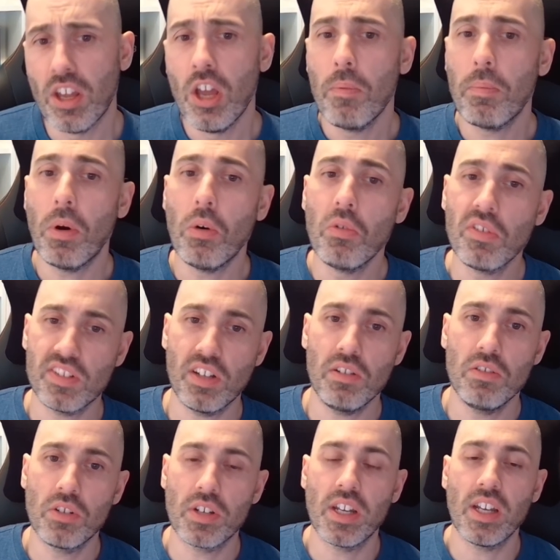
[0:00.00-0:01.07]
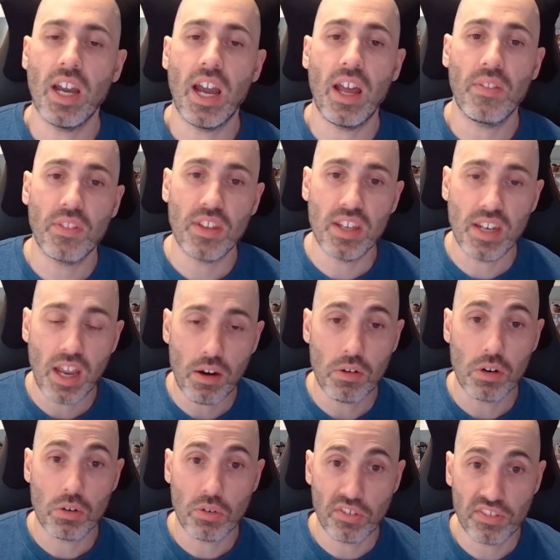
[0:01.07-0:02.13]
but also looking at the
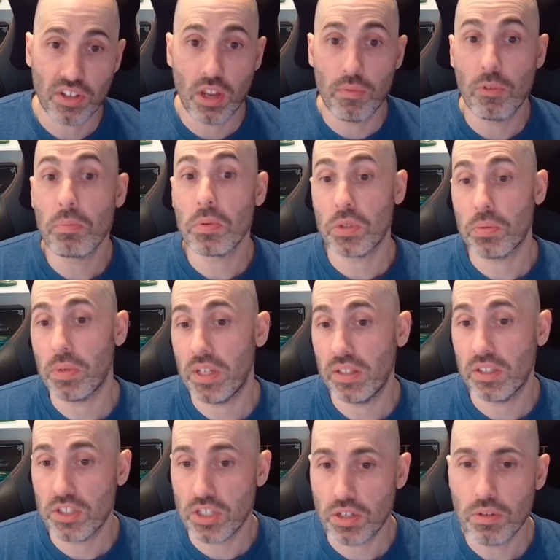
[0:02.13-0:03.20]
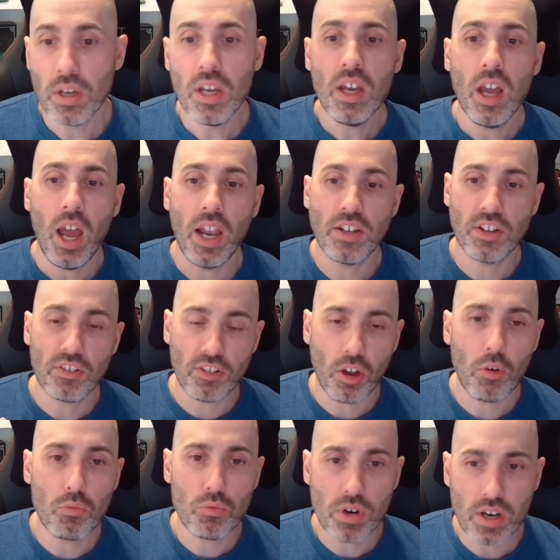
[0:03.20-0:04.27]
inherent crossover between the two, and does a
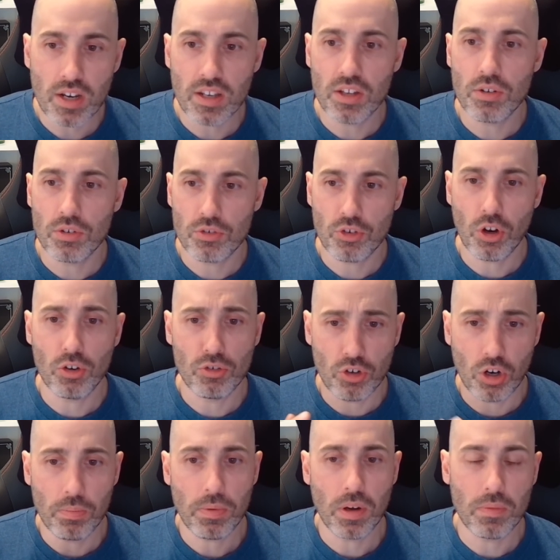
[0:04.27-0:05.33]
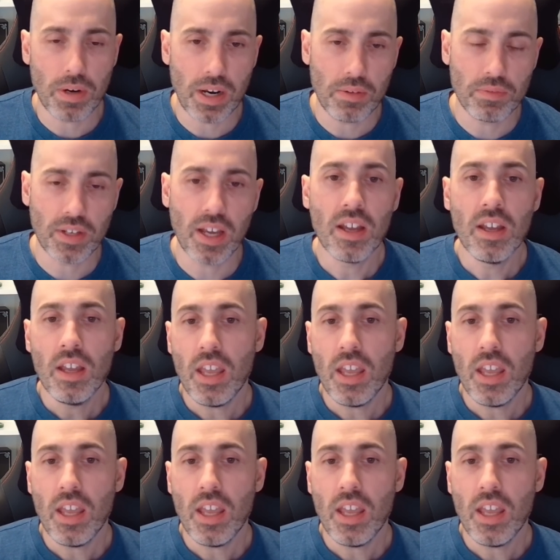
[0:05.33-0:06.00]
really good job around that.